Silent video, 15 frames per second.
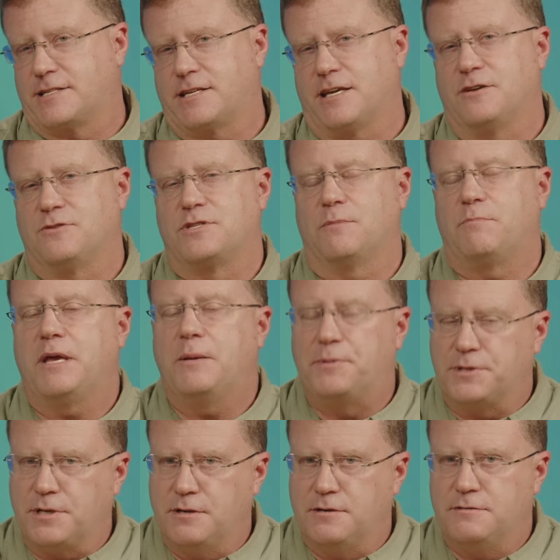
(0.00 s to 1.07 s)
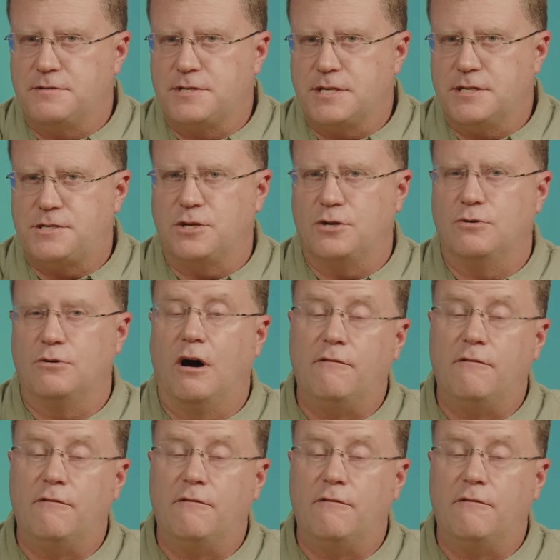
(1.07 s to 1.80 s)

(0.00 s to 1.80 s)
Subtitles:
excuse that people use to